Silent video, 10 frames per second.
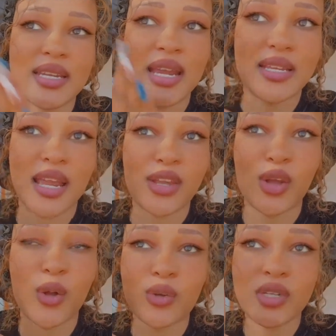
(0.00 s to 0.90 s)
date like
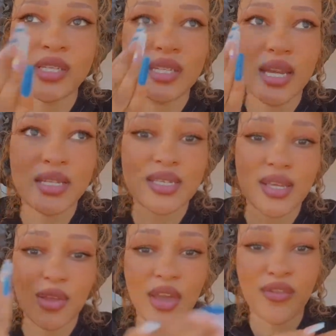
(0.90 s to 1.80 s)
you only date
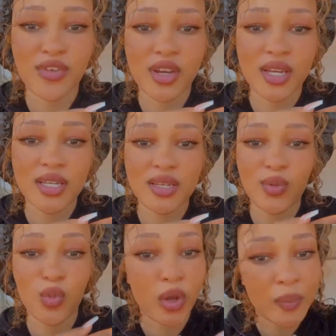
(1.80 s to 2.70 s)
South African
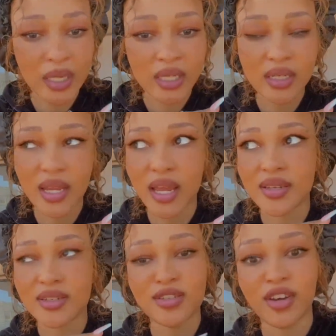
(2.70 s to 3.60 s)
women
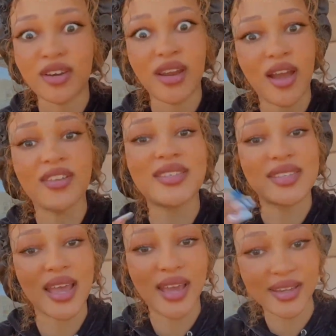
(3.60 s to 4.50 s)
and not
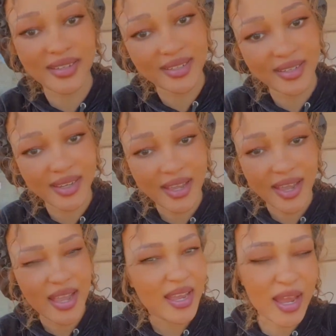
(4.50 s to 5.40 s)
outside?
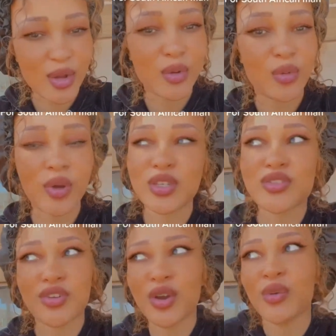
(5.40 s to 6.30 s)
Like,
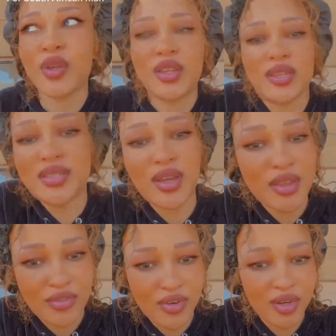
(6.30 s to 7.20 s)
what's wrong with South
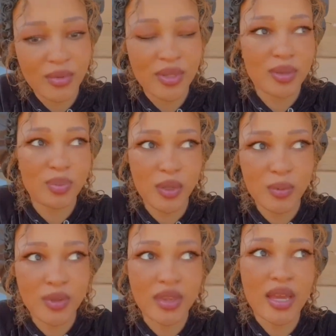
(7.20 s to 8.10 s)
Africa with
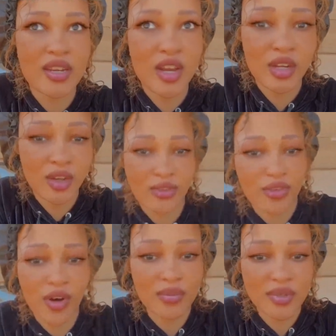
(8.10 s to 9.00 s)
people that are not
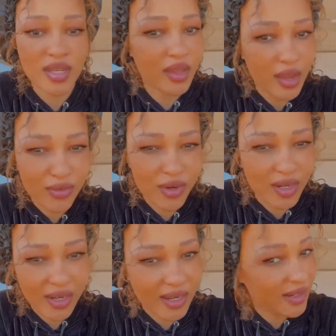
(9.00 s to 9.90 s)
from South
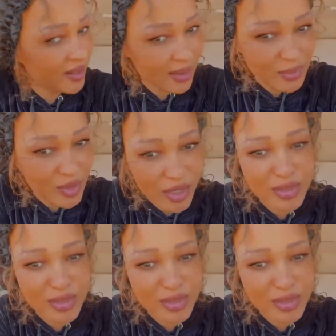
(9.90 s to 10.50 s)
Africa? Like, I'm trying